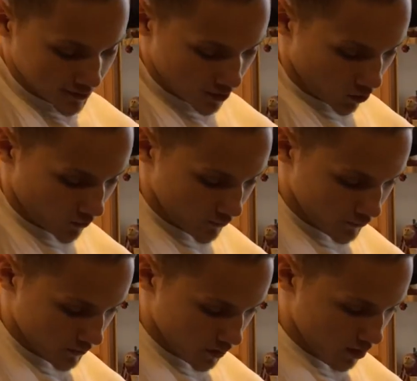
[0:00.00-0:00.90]
So,
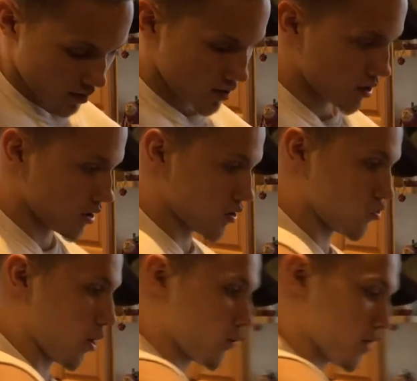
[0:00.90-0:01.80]
I'm gonna
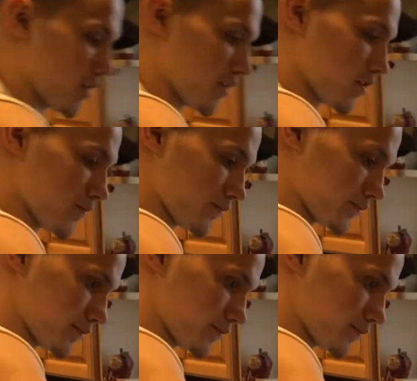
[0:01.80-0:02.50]
drop 1 in there.